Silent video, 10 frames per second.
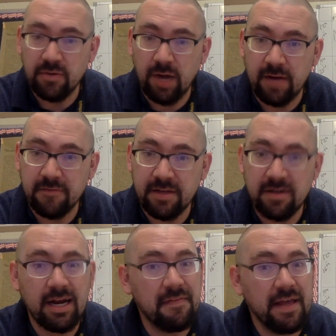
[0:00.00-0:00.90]

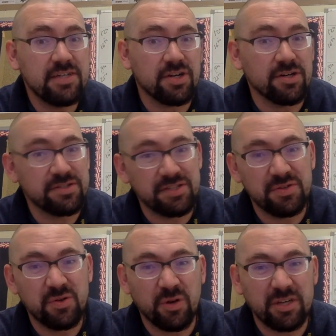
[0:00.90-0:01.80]
Rockefeller, and they turn
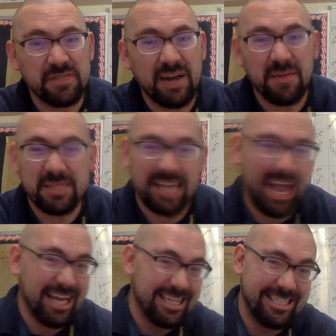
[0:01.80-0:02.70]
to Cornelius Vanderbilt and say,
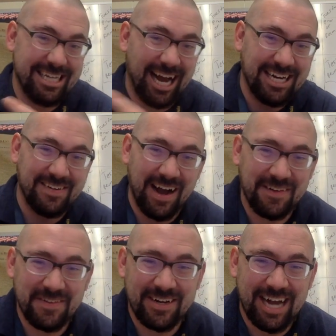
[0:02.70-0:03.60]
hey, this John D.
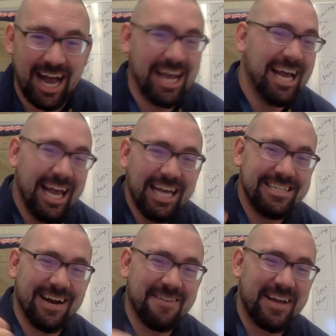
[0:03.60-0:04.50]
Rockefeller guy, he's
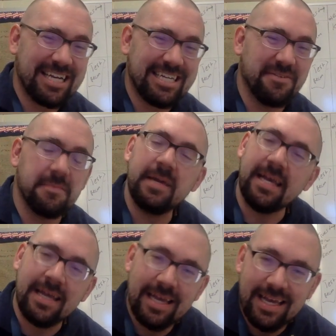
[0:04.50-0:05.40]
trying to make a deal with me.